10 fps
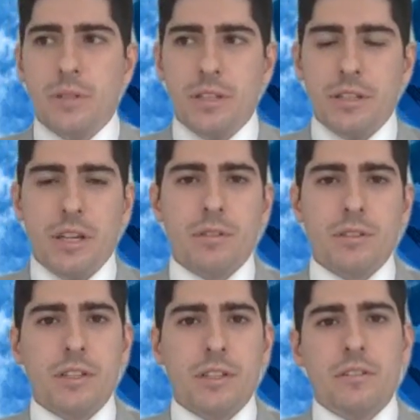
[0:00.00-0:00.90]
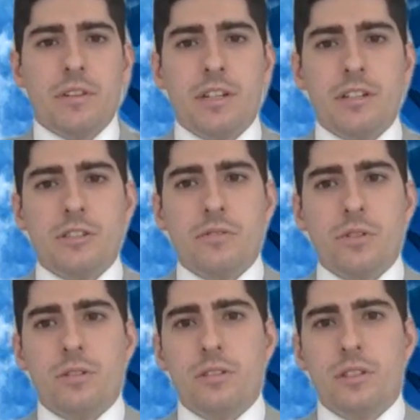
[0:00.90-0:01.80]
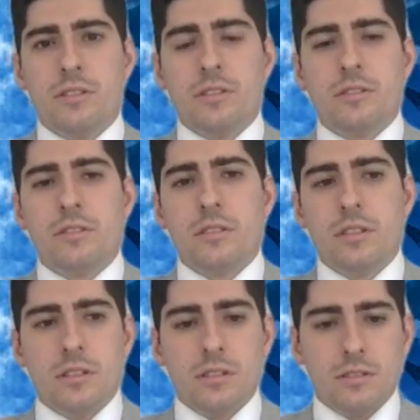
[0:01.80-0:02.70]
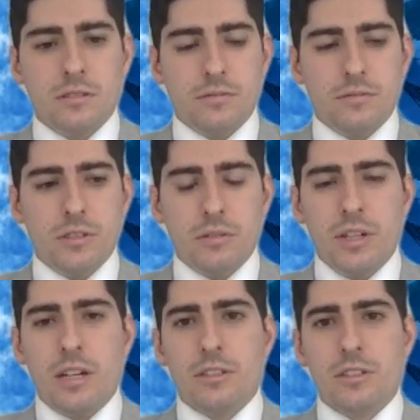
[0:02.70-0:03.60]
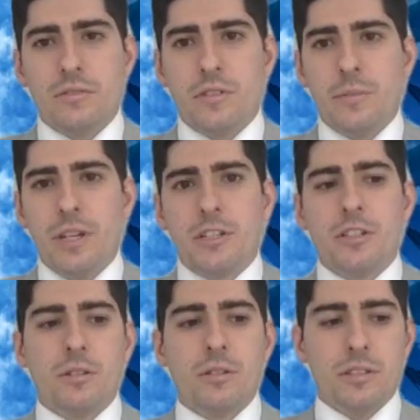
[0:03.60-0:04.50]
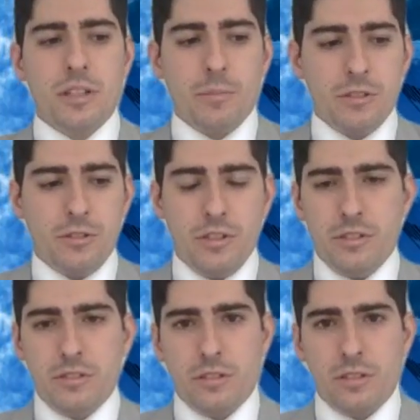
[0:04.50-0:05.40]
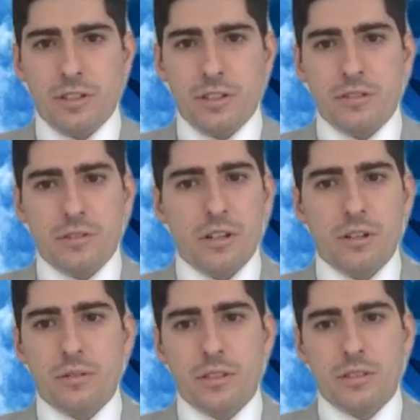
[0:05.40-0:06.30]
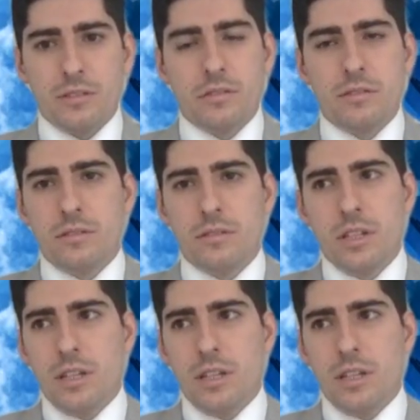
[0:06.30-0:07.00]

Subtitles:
being able to take advantage of all of this knowledge and information, all the opportunities to learn and grow, it's